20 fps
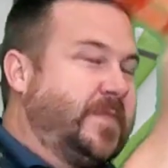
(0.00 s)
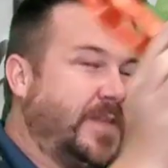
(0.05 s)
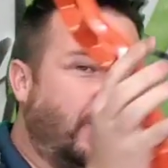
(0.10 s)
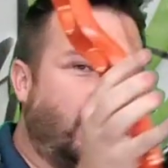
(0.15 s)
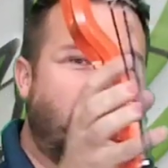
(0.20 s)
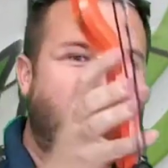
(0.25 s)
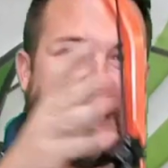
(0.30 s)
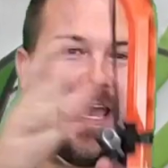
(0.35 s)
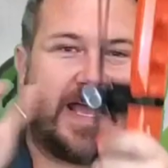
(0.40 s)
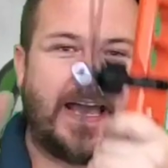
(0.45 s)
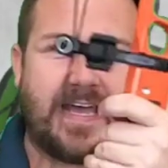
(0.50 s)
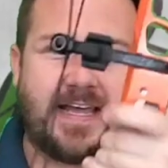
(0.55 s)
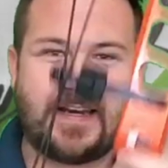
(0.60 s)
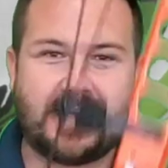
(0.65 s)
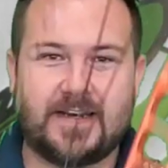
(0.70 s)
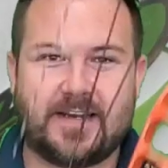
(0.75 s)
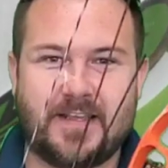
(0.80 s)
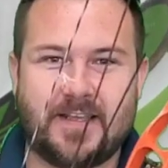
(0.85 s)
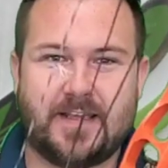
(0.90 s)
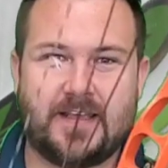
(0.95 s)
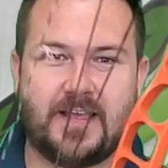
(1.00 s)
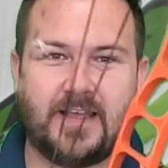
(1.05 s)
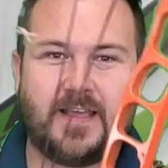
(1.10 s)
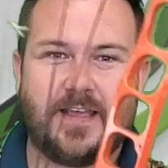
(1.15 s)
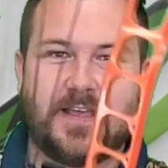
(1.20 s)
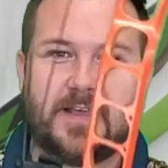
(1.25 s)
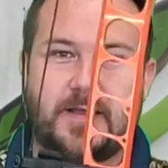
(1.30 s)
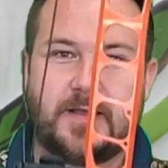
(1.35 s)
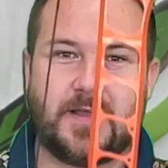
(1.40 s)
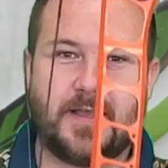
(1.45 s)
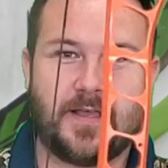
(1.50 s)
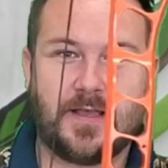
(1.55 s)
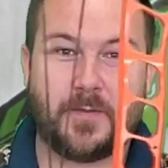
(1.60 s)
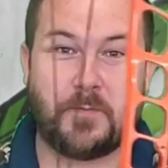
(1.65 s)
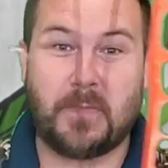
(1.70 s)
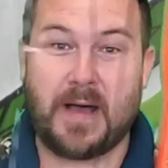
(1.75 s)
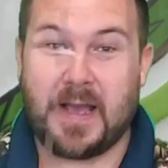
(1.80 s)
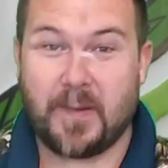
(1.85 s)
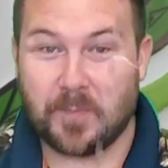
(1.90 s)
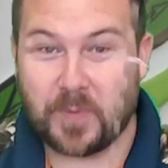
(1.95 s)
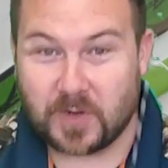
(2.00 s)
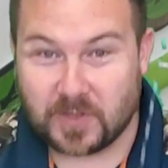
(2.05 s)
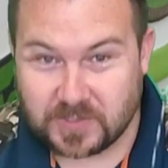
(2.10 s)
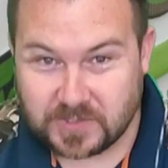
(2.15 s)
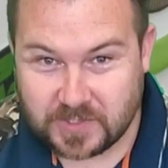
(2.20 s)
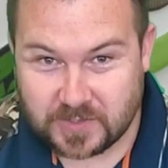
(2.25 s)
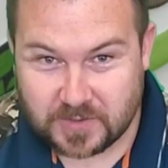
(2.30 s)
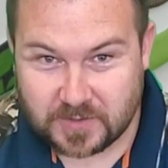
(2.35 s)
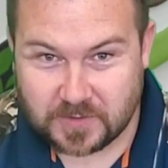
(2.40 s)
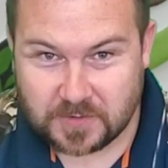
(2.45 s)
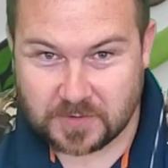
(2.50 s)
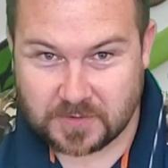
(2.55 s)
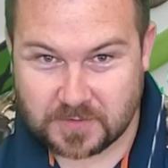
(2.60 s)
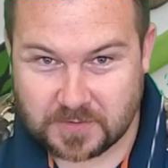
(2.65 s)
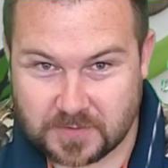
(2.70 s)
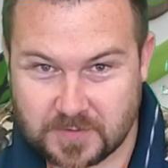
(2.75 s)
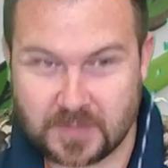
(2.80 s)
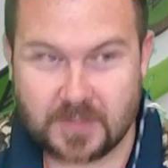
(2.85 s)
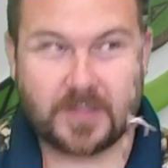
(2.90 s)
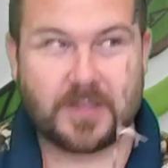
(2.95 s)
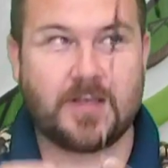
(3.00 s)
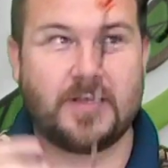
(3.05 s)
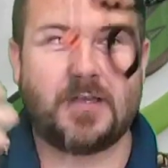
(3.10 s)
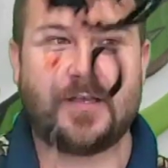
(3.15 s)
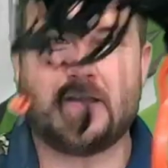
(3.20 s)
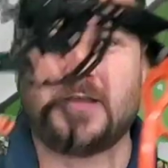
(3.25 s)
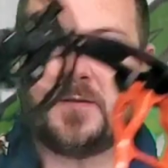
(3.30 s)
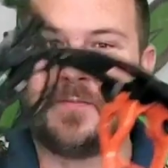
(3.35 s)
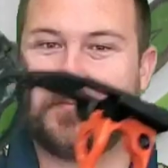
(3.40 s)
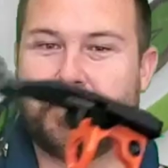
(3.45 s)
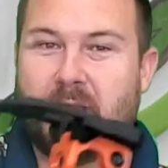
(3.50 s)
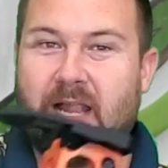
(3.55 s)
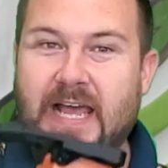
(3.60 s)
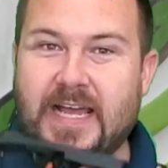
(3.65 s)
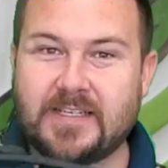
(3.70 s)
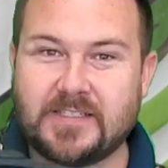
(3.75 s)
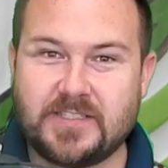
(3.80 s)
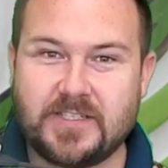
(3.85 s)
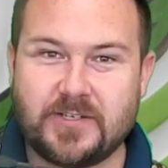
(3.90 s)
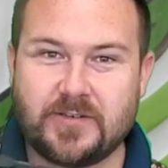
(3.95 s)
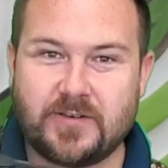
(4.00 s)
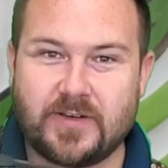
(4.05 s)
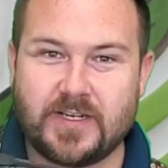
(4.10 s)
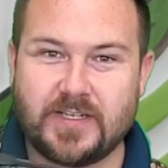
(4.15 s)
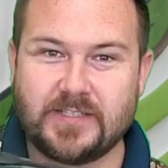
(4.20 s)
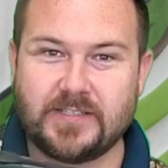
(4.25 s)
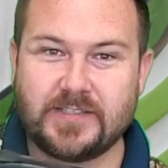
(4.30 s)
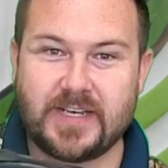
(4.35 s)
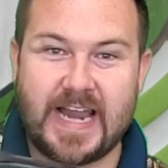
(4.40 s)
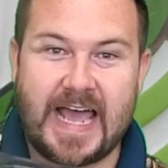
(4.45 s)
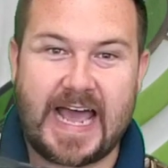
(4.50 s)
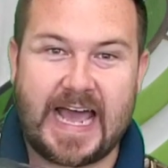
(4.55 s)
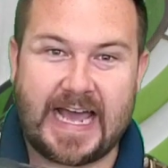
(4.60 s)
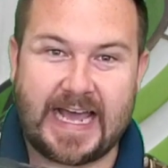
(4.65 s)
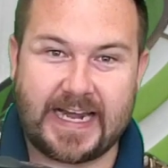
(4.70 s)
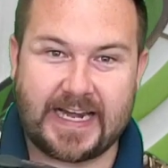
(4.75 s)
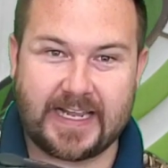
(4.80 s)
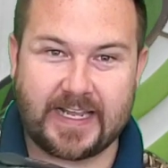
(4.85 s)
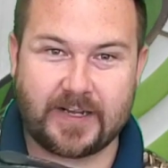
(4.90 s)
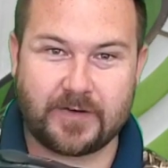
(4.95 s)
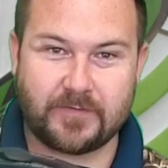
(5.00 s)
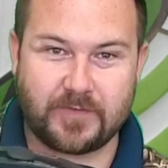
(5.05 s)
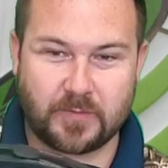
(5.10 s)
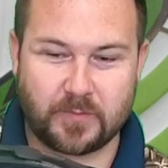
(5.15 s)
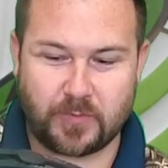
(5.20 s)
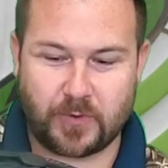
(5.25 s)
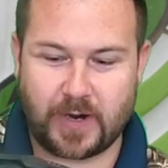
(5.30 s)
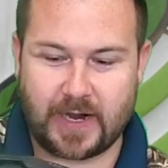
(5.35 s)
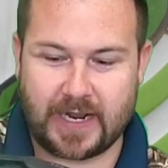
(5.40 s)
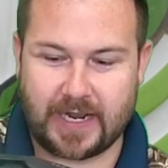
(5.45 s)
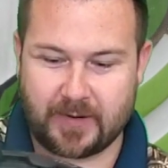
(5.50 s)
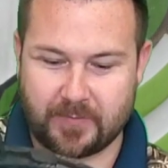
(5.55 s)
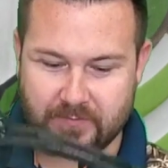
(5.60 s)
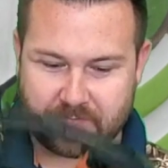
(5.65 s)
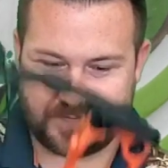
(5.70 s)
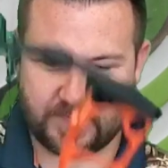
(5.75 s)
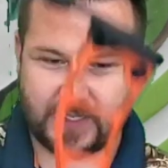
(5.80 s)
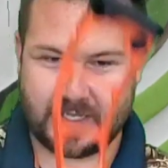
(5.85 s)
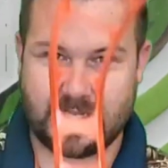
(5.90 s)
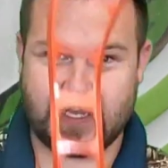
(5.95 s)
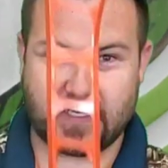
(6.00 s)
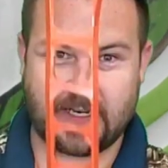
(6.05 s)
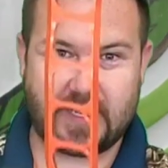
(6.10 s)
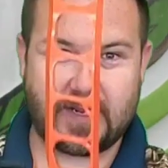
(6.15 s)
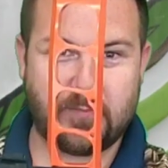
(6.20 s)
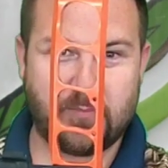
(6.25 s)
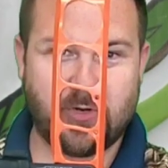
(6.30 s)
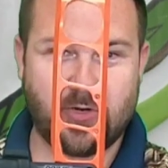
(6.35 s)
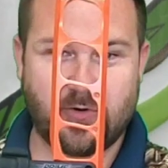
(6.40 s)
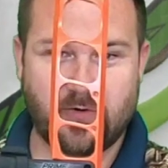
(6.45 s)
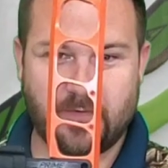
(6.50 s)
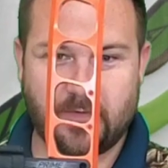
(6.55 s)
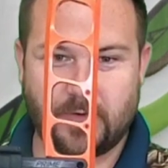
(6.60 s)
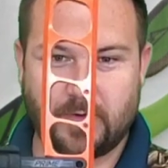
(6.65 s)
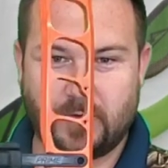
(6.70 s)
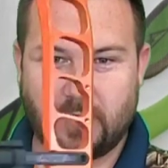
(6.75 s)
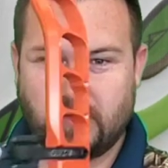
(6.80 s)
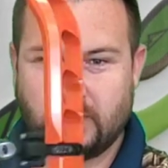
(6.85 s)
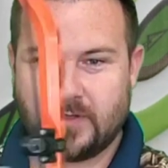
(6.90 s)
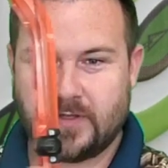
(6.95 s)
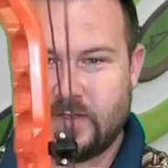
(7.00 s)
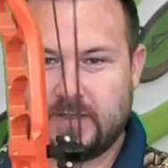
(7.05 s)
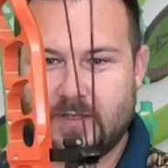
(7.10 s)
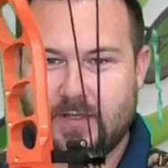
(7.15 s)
We got my personal Black Series 9 in from Prime in a beautiful